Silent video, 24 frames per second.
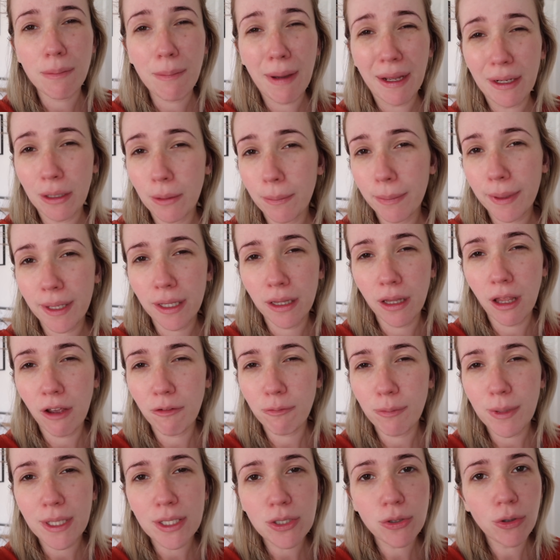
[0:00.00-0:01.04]
there might not be a
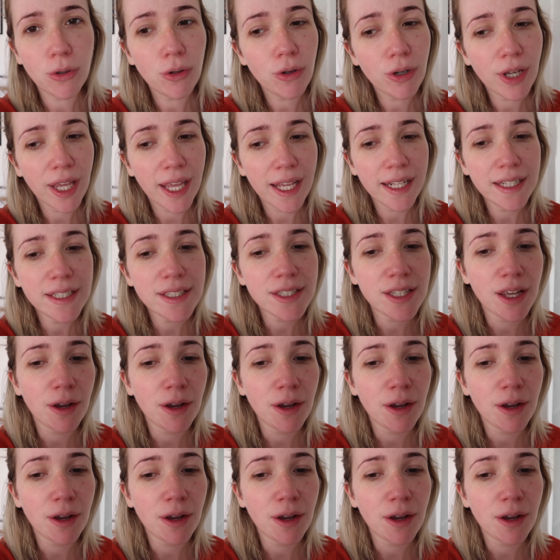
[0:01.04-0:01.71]
lot of me talking,